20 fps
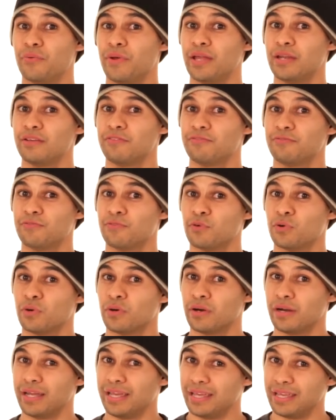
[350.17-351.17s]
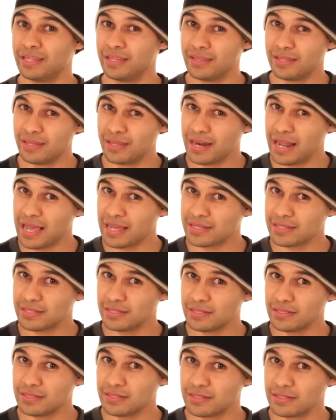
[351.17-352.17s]
ready for Indian
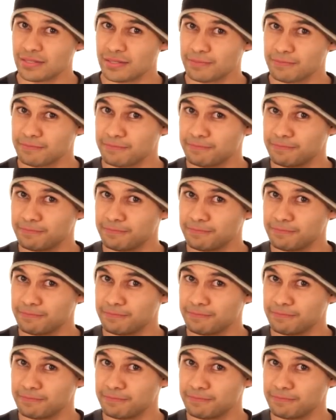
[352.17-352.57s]
accents.